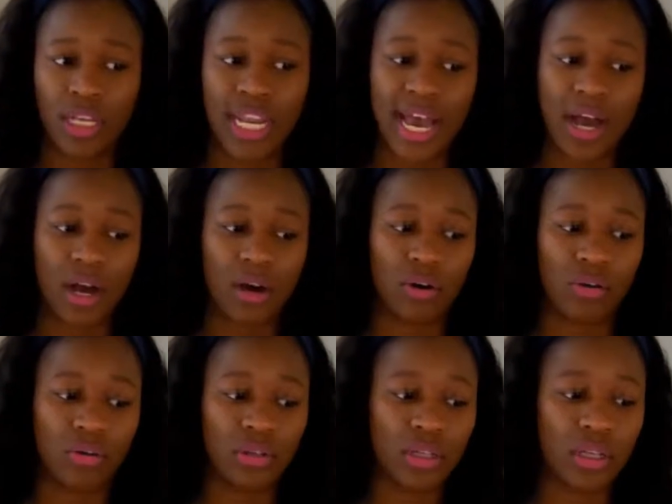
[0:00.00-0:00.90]

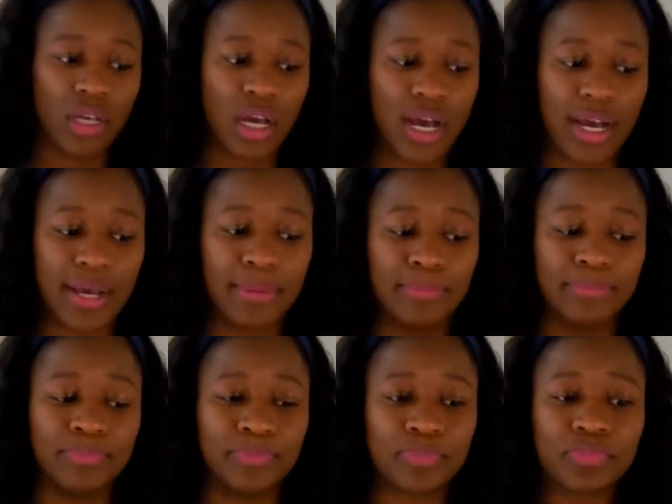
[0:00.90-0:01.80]
Now,
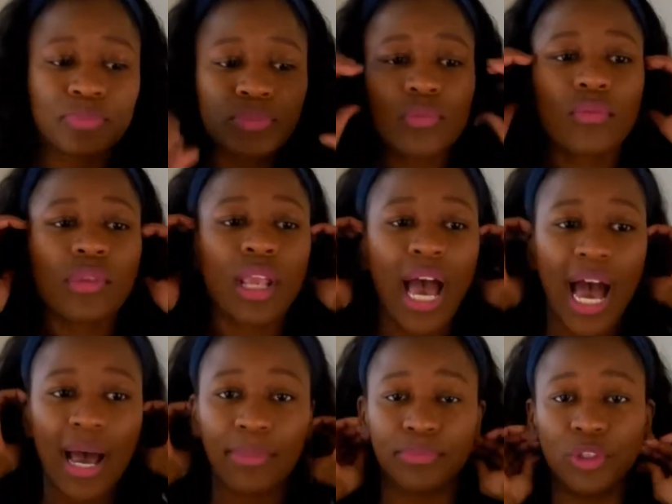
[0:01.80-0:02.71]
I'm
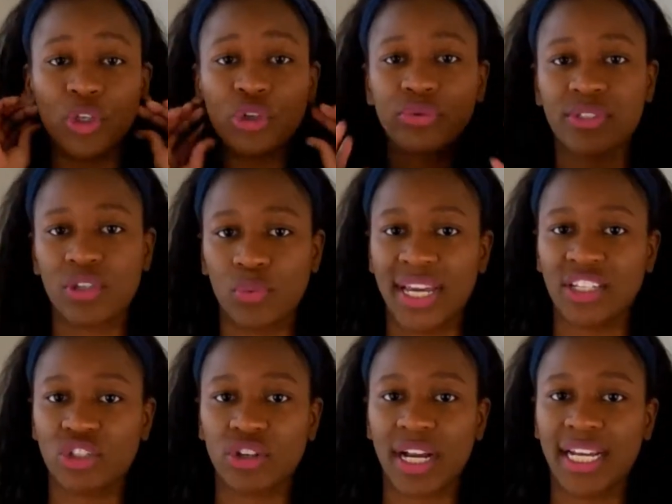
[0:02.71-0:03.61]
new to
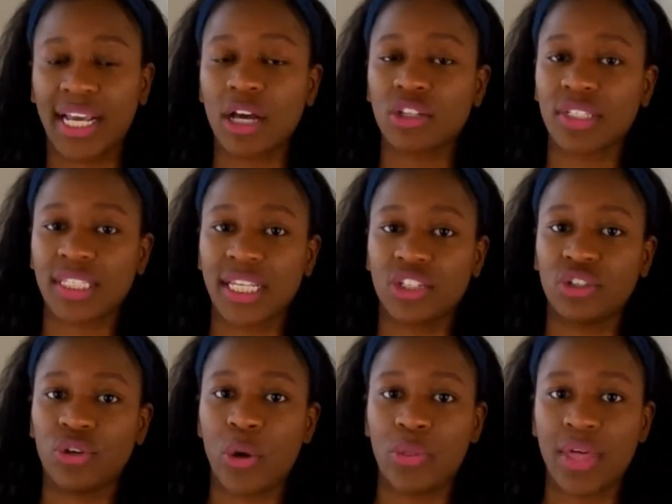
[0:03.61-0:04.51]
waist training. I'll just let
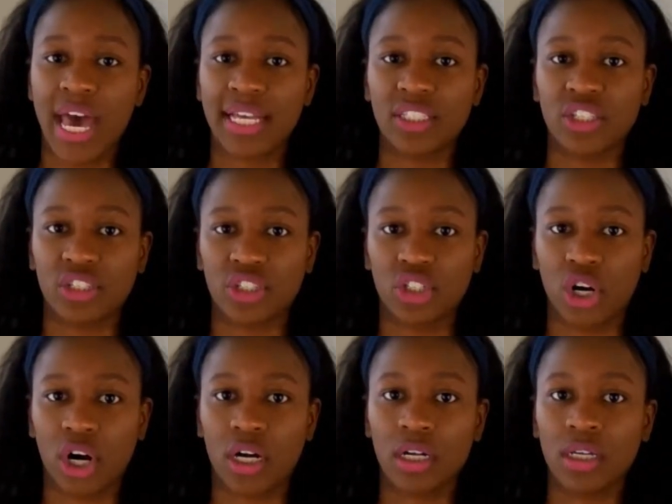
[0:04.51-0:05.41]
you know that to
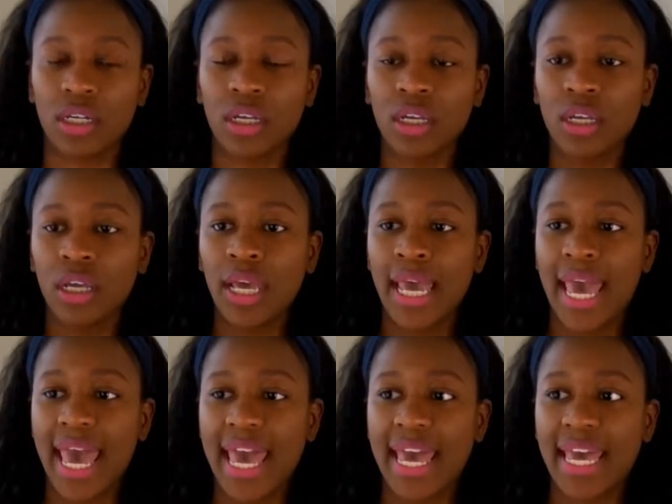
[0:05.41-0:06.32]
start.
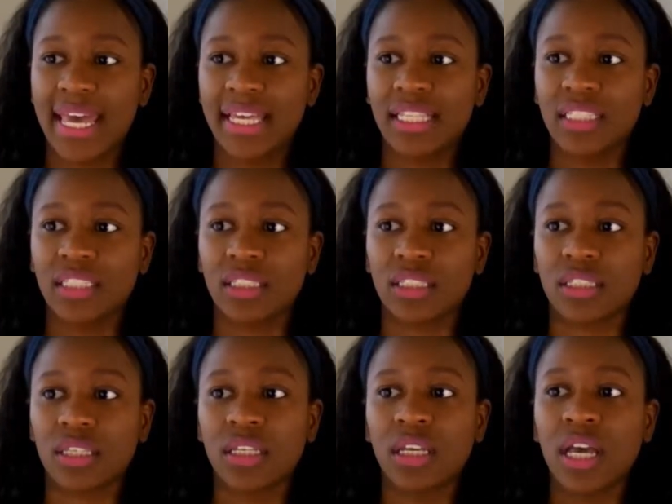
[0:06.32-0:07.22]

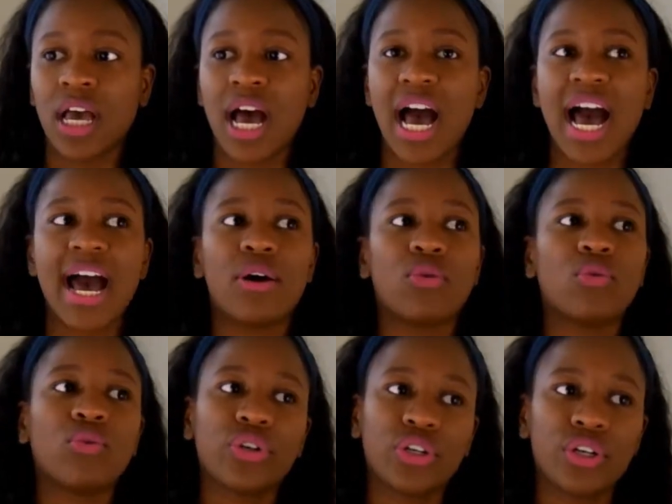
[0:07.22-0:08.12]
And
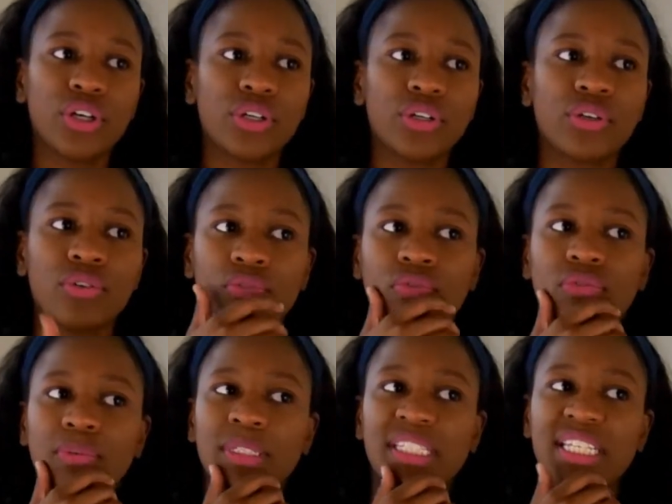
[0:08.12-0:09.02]
I ordered
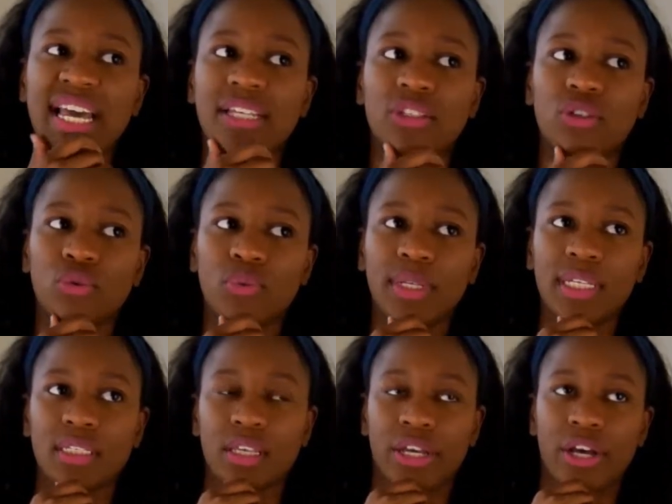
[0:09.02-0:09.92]
from the site 2
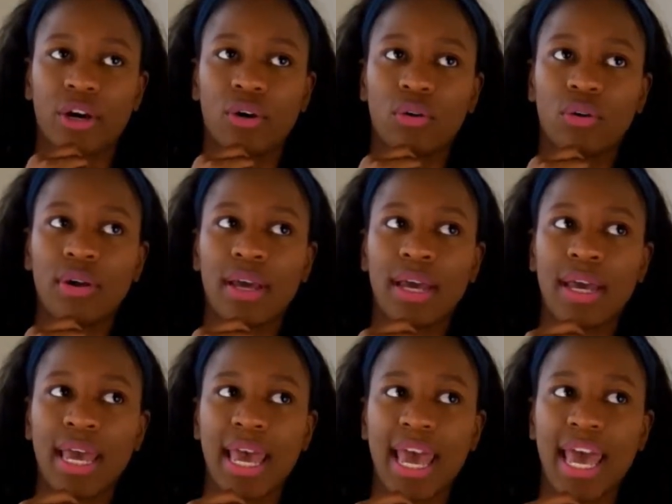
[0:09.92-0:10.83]
weeks ago,
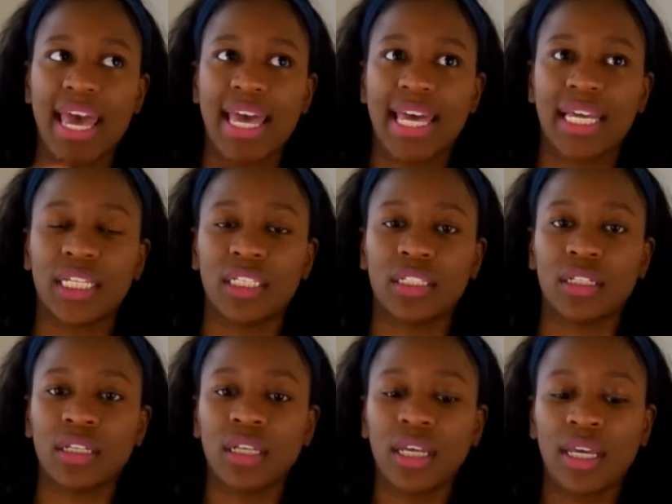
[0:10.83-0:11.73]
and
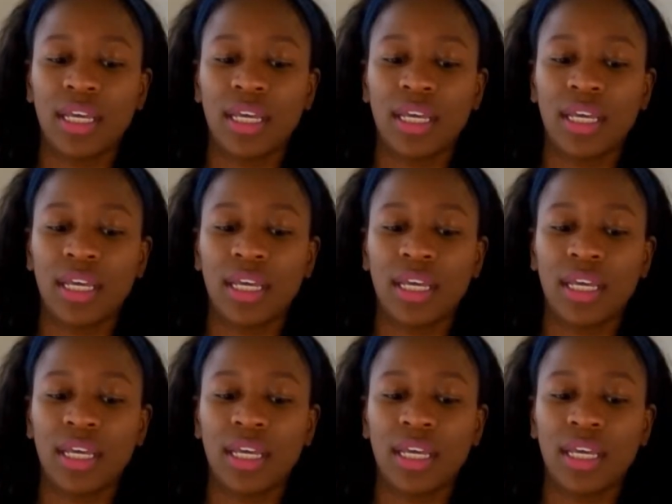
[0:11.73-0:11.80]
